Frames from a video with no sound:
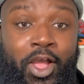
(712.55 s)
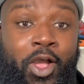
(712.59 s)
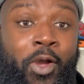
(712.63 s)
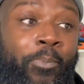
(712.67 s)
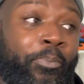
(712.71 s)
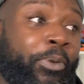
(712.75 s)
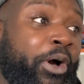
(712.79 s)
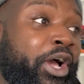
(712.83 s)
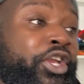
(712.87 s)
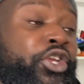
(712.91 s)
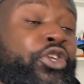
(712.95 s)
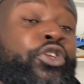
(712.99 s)

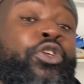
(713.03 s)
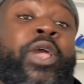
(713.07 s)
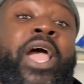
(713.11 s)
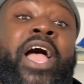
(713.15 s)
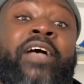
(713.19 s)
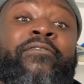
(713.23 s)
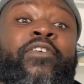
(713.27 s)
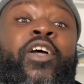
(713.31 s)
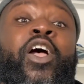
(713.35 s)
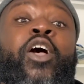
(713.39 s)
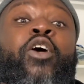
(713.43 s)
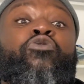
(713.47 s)
but you
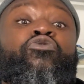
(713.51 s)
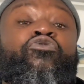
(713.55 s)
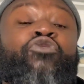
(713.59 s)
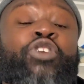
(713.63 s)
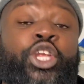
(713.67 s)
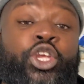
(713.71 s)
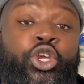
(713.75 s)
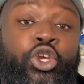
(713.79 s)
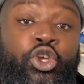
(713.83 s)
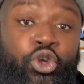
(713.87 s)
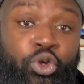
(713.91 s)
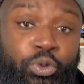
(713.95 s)
have
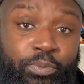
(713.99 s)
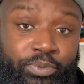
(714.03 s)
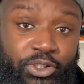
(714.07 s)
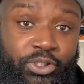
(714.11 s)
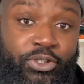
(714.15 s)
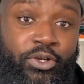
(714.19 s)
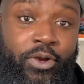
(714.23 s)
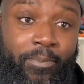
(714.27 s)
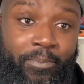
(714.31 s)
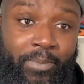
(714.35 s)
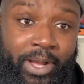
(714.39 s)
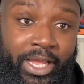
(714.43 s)
recouped
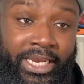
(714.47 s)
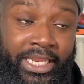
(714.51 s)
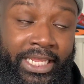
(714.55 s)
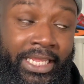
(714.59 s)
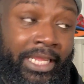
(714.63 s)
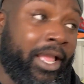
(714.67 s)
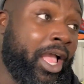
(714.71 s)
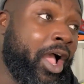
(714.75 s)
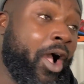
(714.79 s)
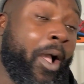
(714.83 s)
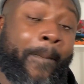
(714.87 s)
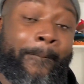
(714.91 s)
your
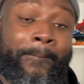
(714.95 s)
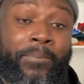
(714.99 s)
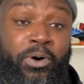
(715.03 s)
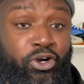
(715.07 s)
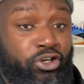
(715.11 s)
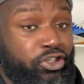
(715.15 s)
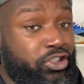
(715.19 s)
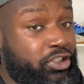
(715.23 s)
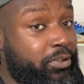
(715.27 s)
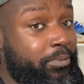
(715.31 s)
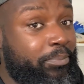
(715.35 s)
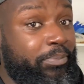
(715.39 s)
money and
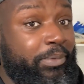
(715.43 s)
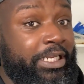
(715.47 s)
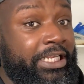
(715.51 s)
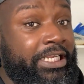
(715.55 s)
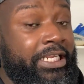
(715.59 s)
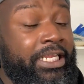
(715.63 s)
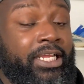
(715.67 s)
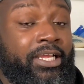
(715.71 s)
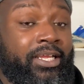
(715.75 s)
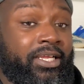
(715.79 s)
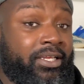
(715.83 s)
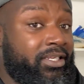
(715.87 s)

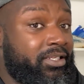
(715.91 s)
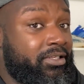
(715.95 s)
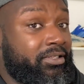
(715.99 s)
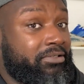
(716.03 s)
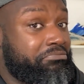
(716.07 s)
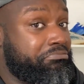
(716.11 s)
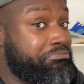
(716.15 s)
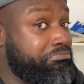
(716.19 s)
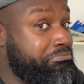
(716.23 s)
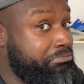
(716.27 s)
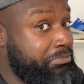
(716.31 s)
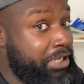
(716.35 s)
possibly
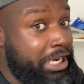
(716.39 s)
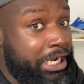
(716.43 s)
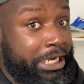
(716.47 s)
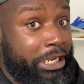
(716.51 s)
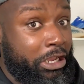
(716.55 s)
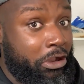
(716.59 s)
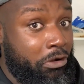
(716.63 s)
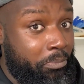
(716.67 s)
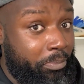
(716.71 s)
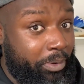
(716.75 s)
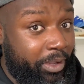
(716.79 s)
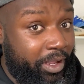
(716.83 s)
a
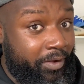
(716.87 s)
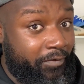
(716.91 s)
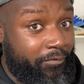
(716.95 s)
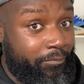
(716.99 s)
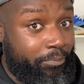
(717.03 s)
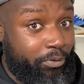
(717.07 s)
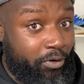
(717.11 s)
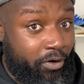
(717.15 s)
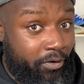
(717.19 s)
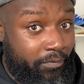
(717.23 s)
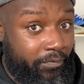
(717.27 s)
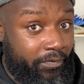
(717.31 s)
little bit of
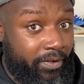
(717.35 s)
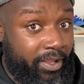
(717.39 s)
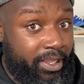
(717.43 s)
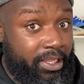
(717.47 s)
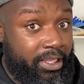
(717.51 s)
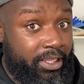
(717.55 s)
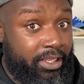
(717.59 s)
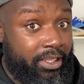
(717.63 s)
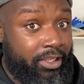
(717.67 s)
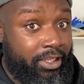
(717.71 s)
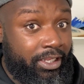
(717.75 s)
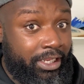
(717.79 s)

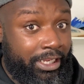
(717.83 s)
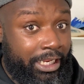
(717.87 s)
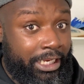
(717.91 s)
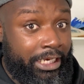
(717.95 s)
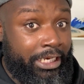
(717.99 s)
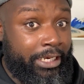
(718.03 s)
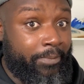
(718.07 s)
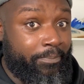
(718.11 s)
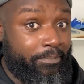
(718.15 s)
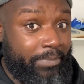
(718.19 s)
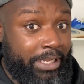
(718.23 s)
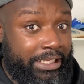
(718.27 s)
profit in
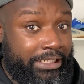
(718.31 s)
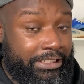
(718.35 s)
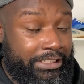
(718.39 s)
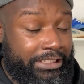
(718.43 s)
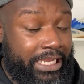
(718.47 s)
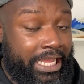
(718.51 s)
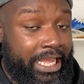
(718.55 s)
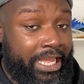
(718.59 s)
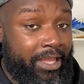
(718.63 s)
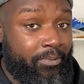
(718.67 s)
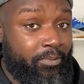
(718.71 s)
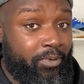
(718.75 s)
the
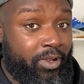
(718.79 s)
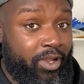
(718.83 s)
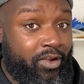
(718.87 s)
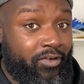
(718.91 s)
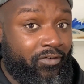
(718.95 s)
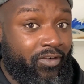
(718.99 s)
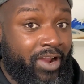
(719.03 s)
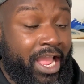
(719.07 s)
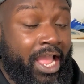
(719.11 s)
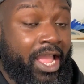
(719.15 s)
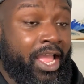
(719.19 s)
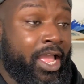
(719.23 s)
meantime,
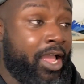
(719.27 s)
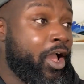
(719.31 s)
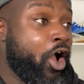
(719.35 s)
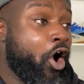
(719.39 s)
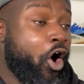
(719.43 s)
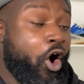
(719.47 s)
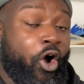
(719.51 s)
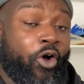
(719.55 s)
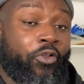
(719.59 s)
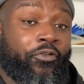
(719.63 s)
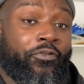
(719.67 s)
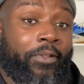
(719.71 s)
right,
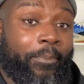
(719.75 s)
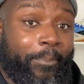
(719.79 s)
on the